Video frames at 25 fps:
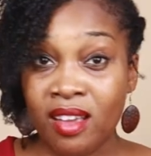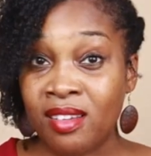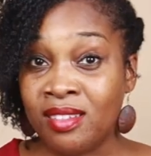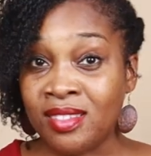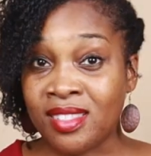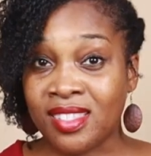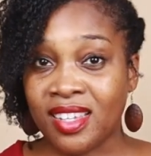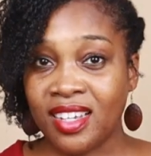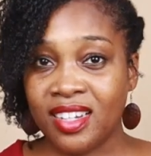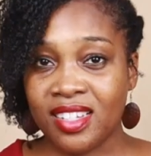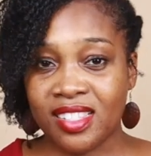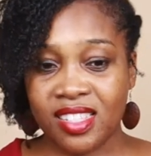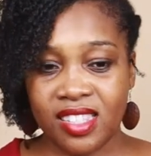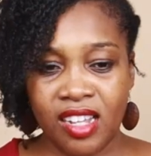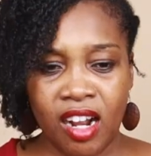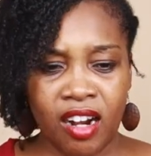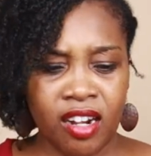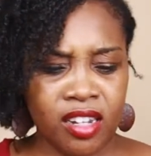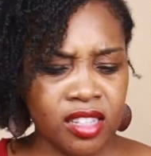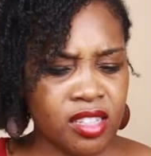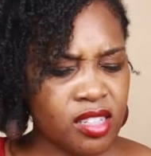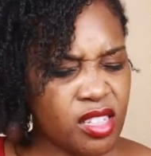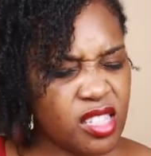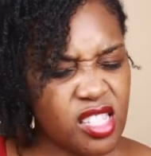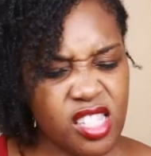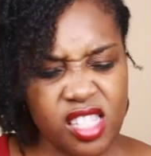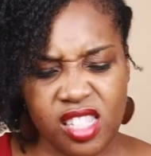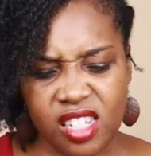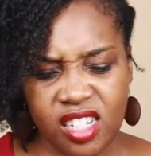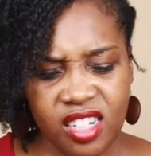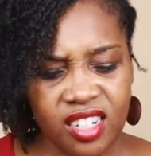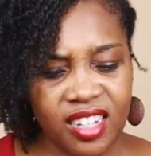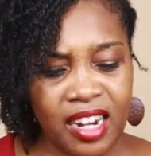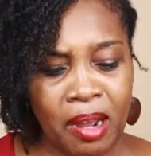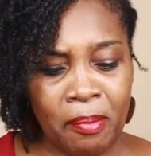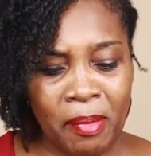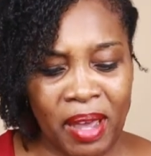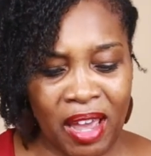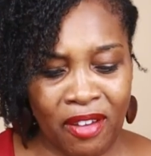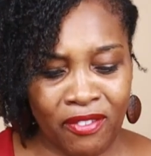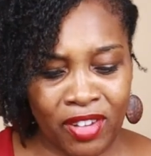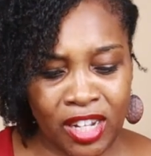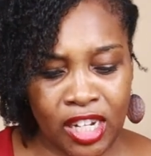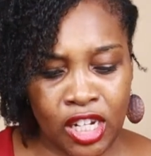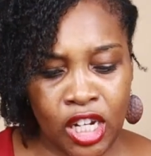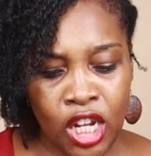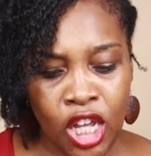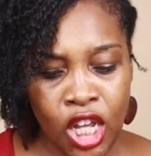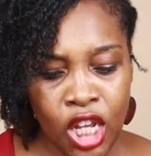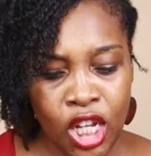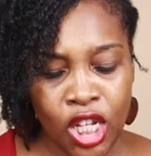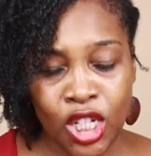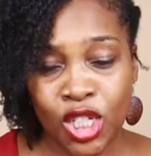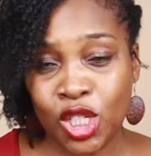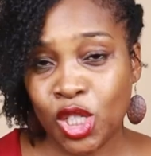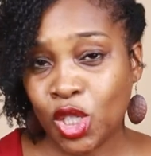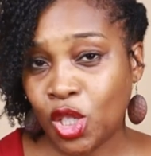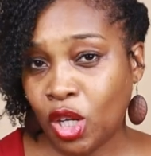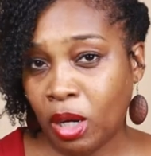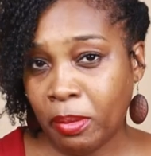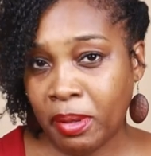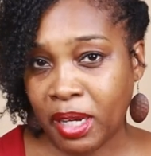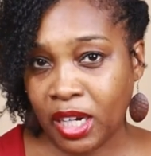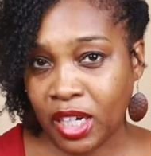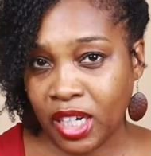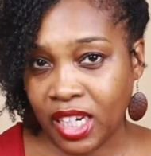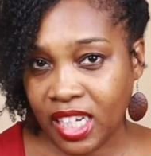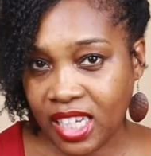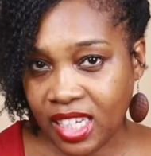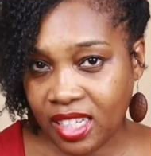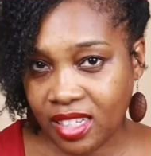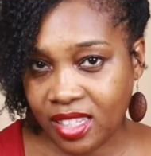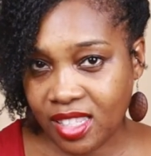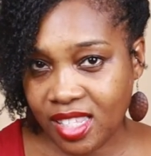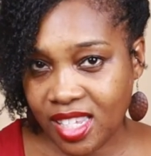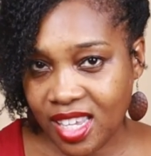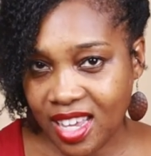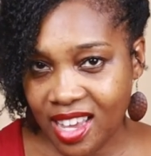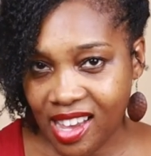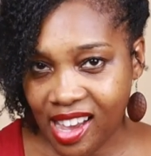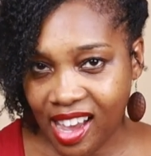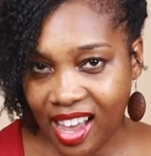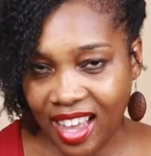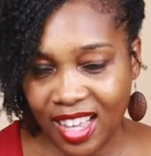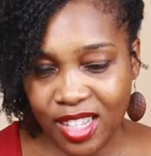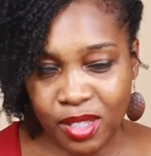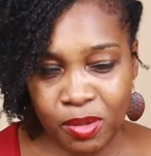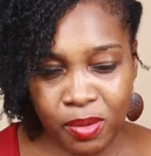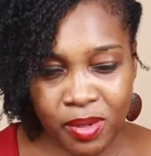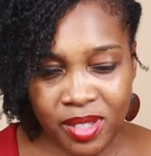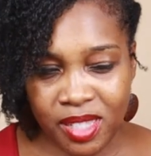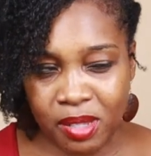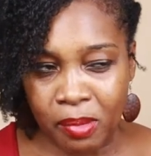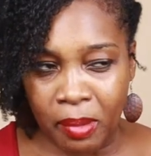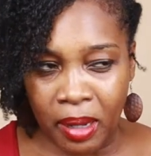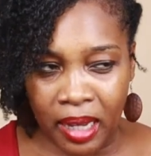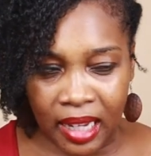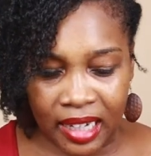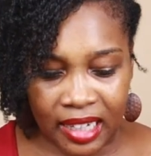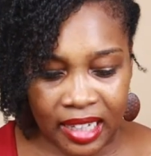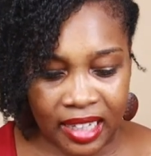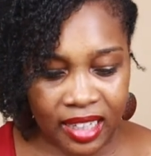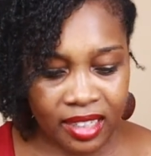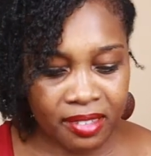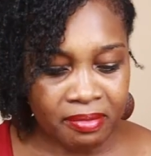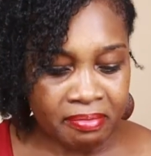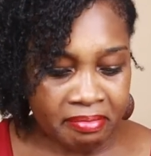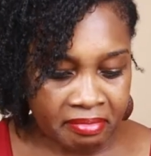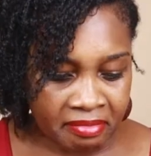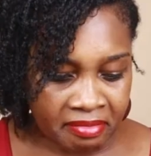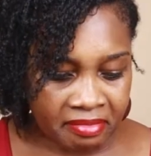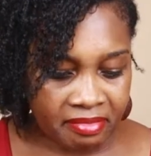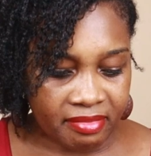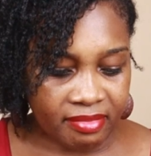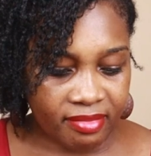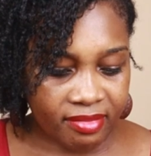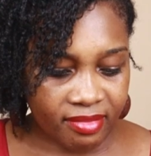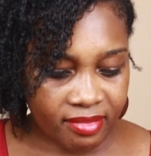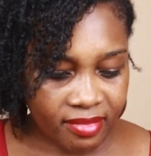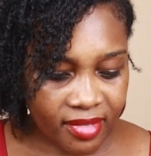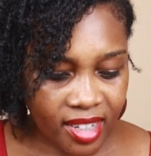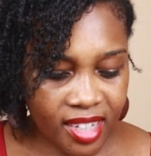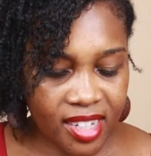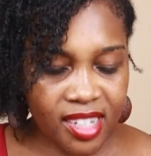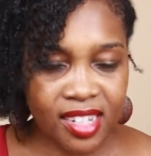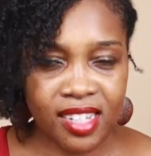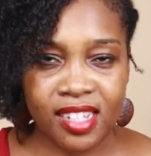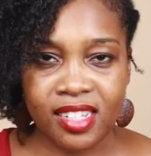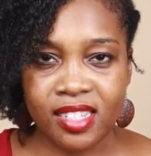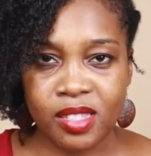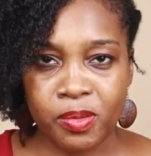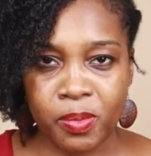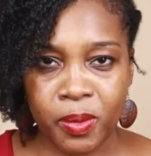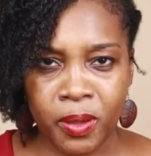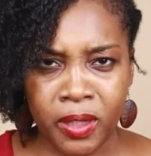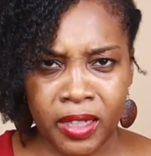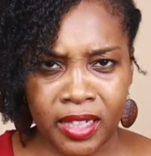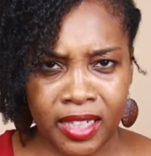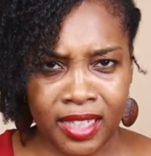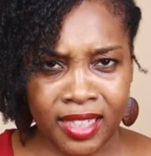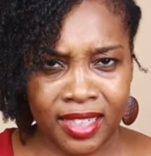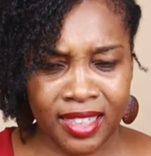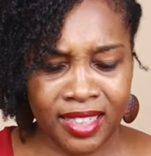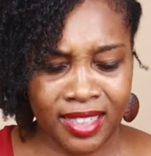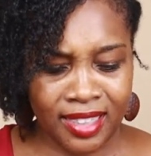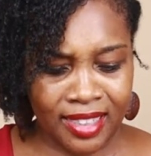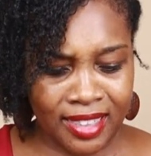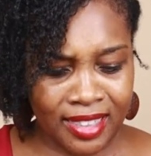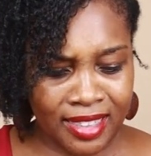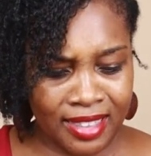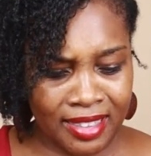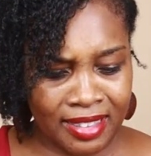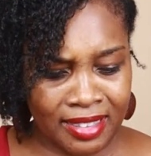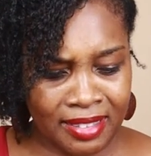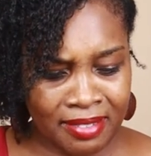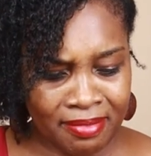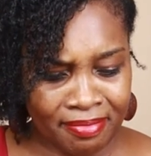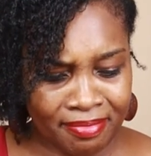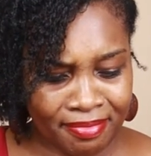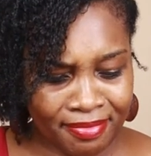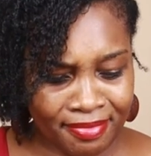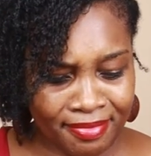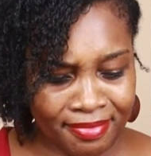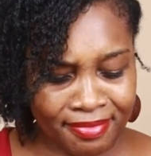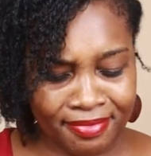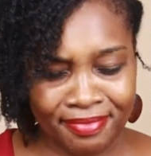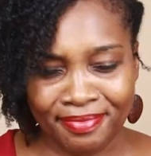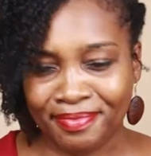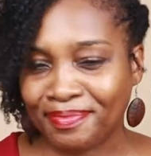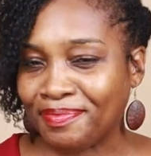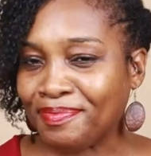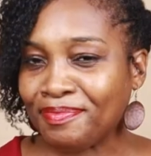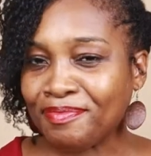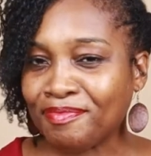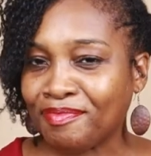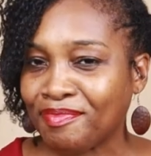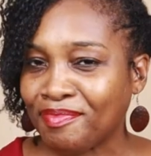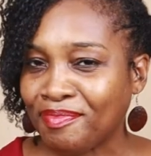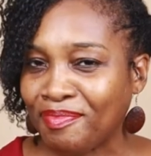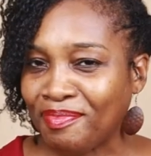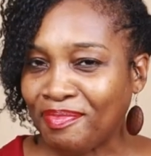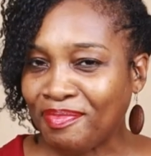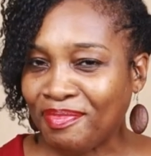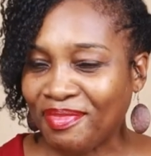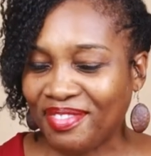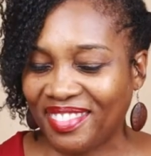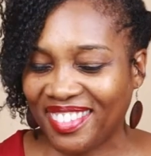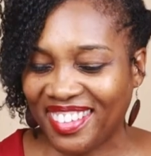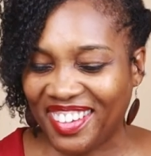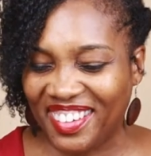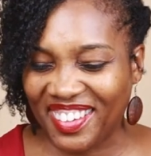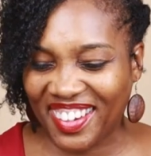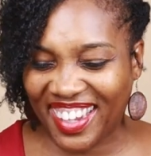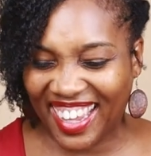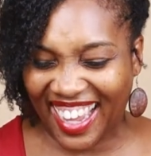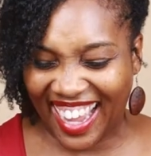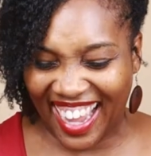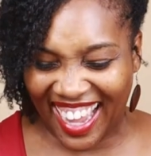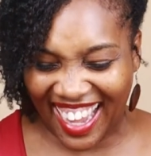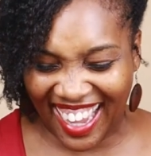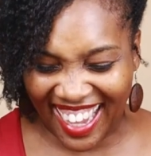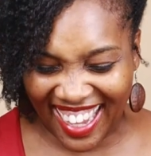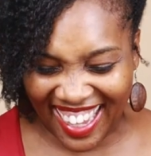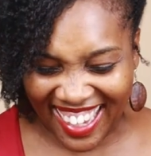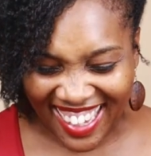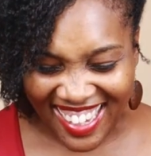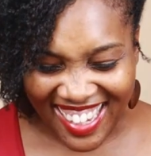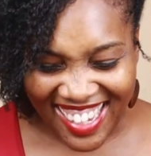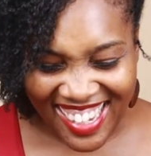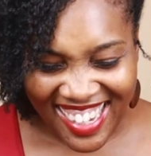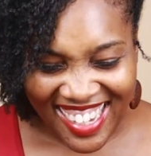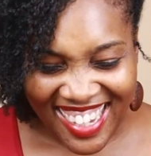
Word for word: Let's get it started. This is good. I'm having strawberry tea, guys, with some honey. It's pretty good. Hmm. Okay.